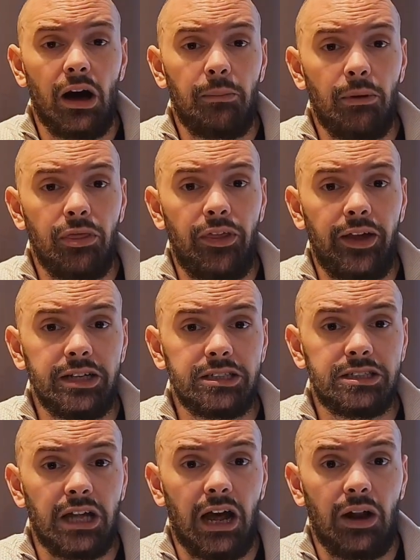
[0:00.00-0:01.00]
a couple
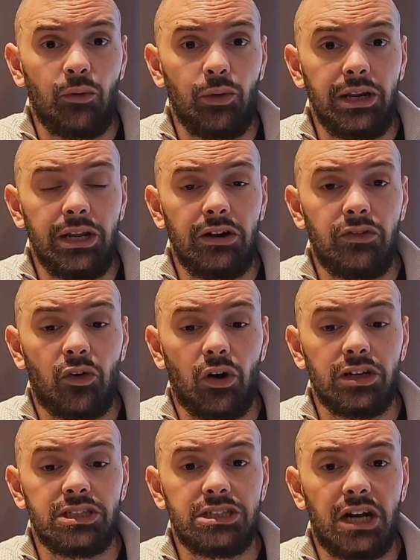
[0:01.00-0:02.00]
things that we needed
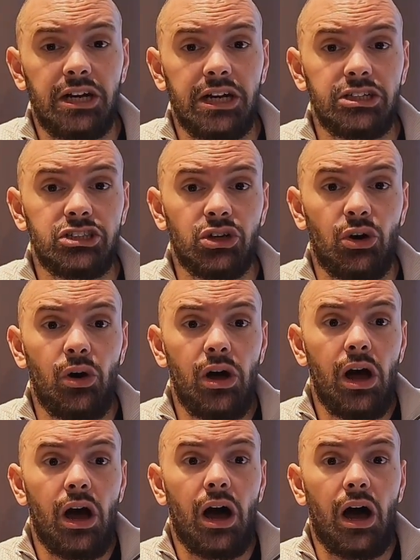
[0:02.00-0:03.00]
for our son, and so
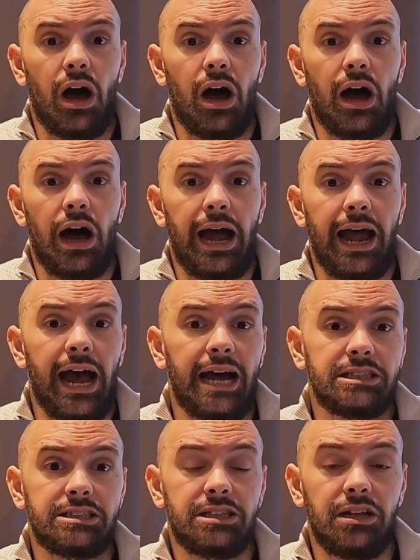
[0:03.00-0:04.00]
I
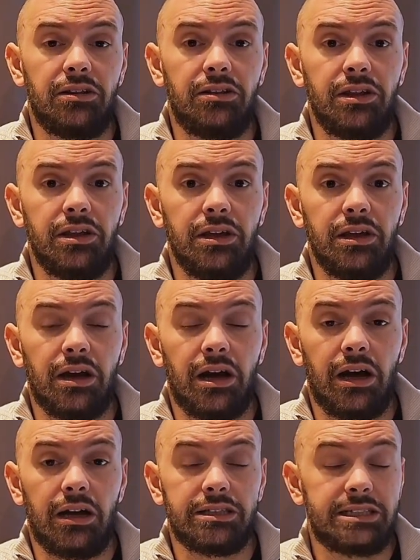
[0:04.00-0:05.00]
asked the
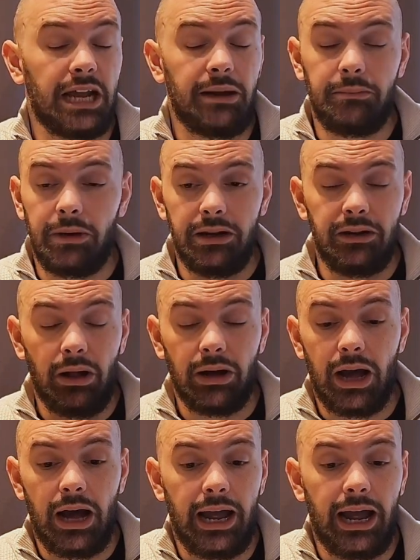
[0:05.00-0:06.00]
same bell
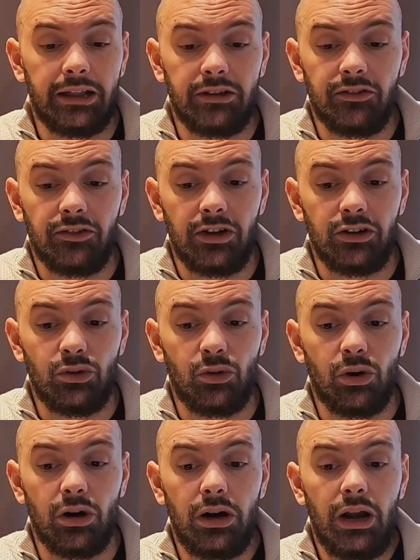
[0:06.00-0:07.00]
guy at the front
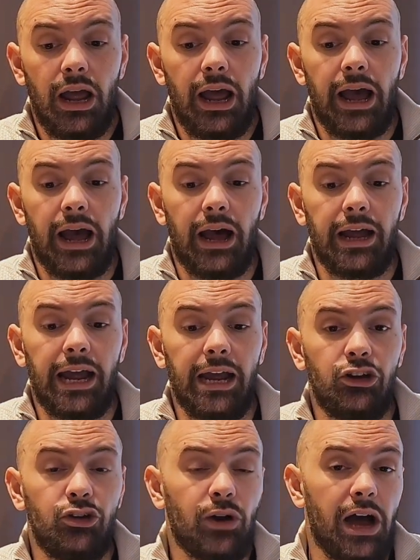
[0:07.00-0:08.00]
door,
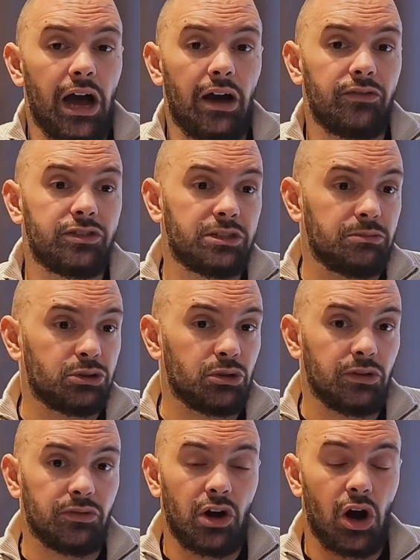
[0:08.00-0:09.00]
"Hey, do you have some
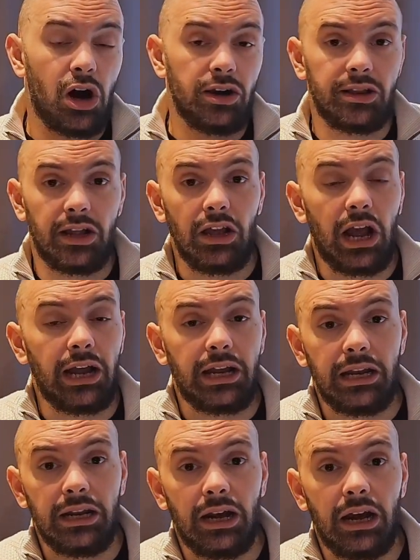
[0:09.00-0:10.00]
sort of cart that I
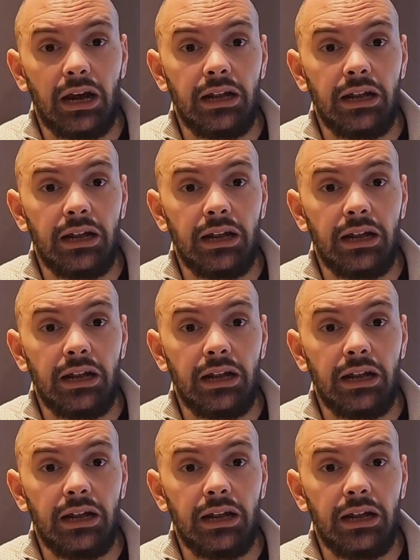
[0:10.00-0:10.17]
can